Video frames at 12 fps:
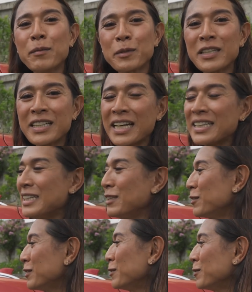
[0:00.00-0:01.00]
I'm gonna get
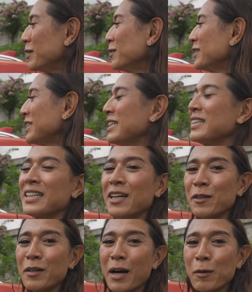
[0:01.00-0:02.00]
into the rear seat.
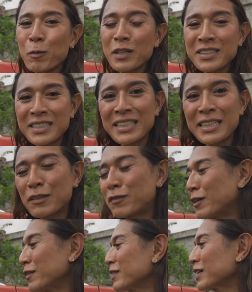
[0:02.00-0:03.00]
Now I was sitting in
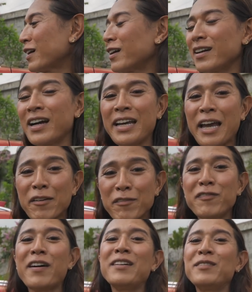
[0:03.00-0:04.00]
front of the car. I am
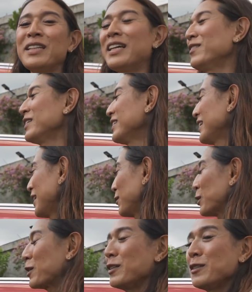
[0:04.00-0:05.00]
5'11", and
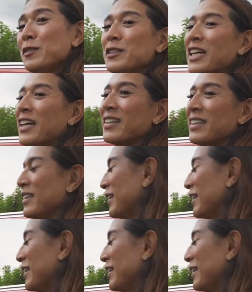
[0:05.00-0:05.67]
we're going to check the